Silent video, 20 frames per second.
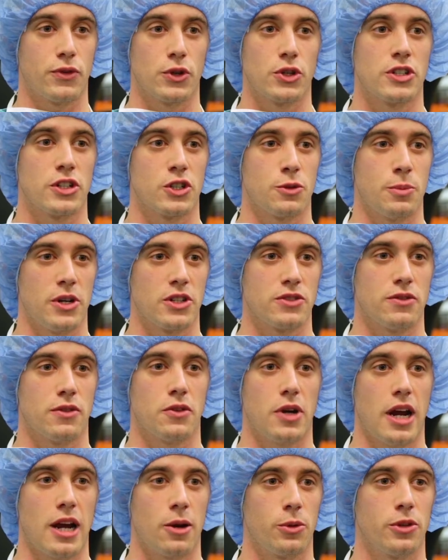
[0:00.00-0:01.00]
First experience I've
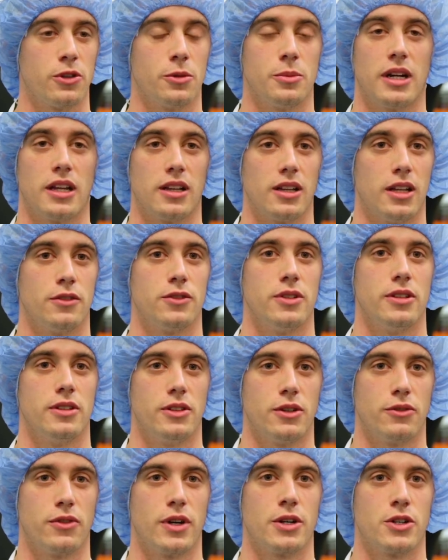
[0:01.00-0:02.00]
ever had with them, and I love it.
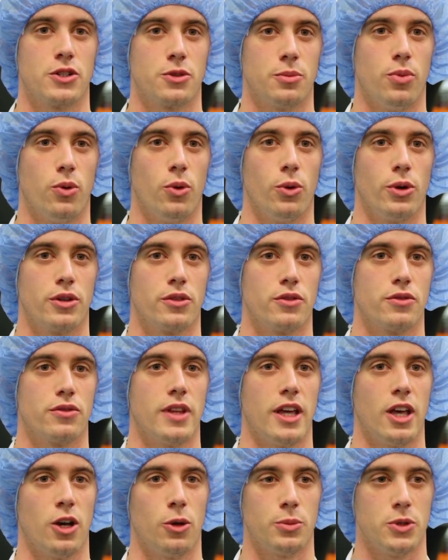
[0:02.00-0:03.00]
They're very supportive,
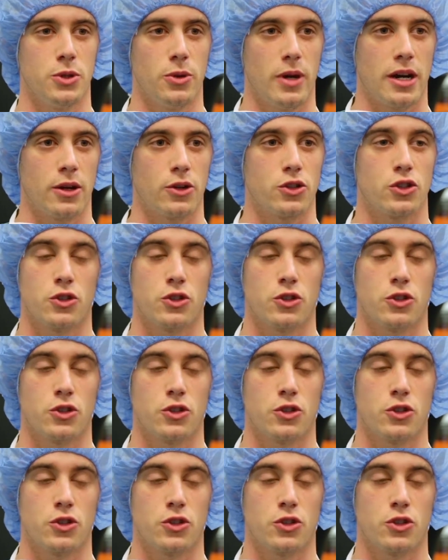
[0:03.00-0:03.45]
they help you out,